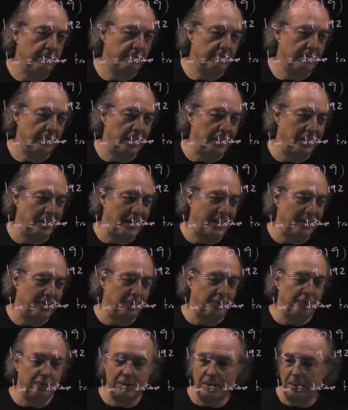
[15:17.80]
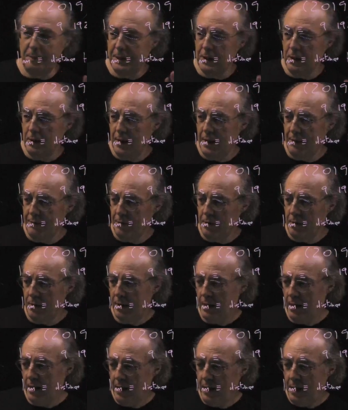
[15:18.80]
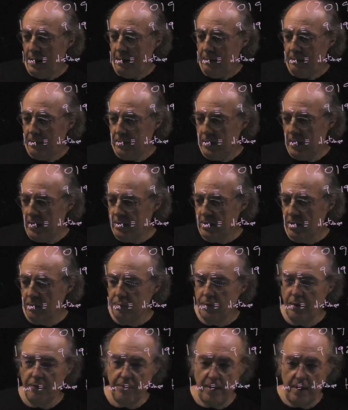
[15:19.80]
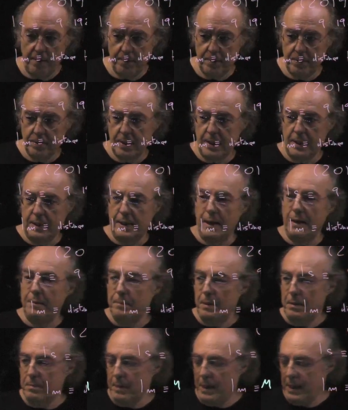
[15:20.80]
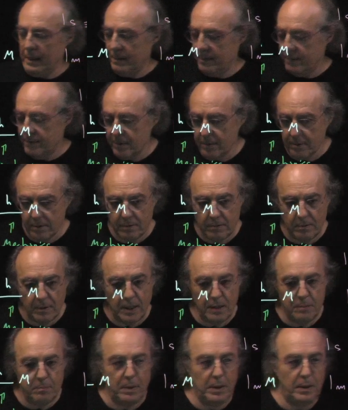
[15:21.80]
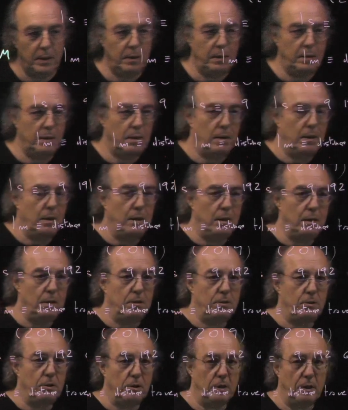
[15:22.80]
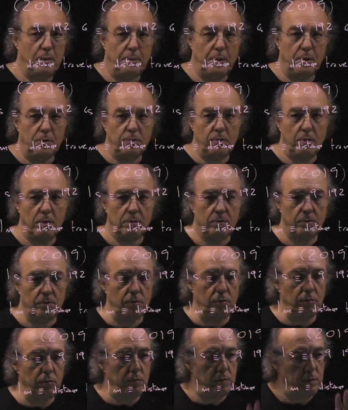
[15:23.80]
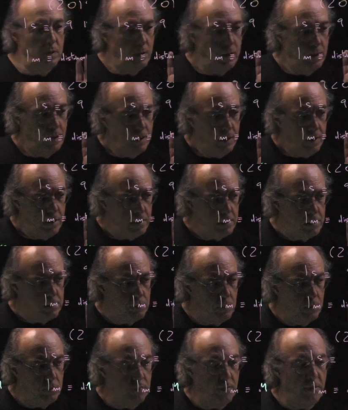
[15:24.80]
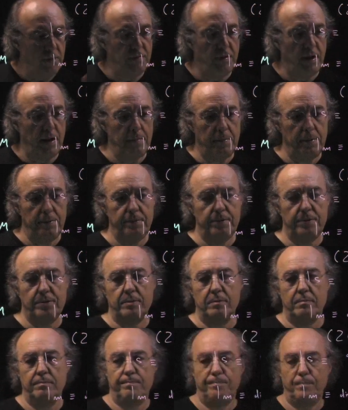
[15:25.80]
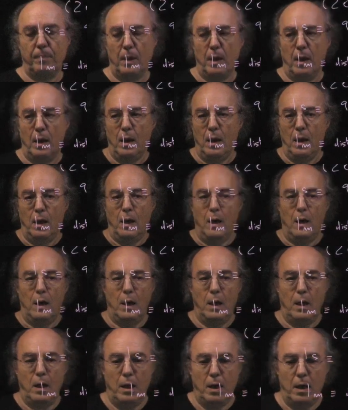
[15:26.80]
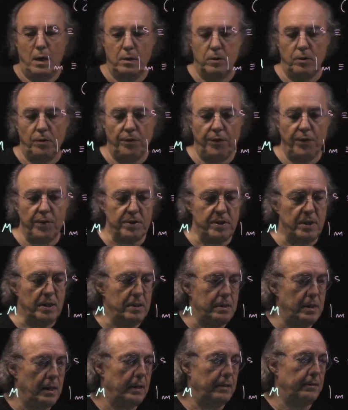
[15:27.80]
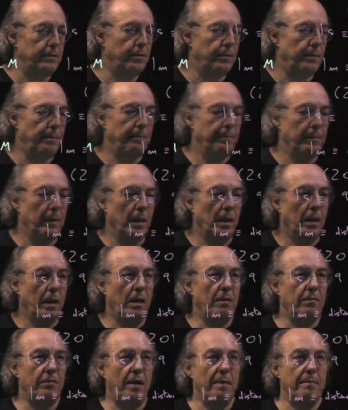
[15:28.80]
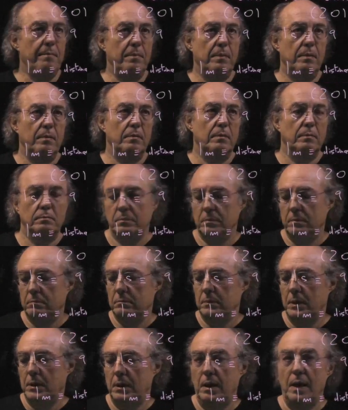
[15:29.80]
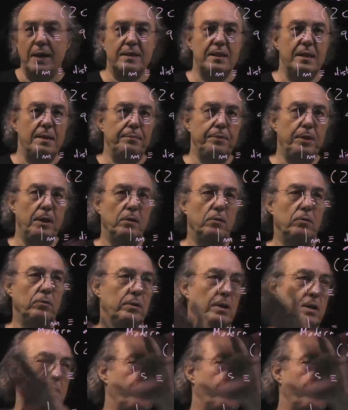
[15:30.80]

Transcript: at the fundamental level. But there are some refinements that can be made. So let me talk about two small refinements. The first is that if I'm accepting all these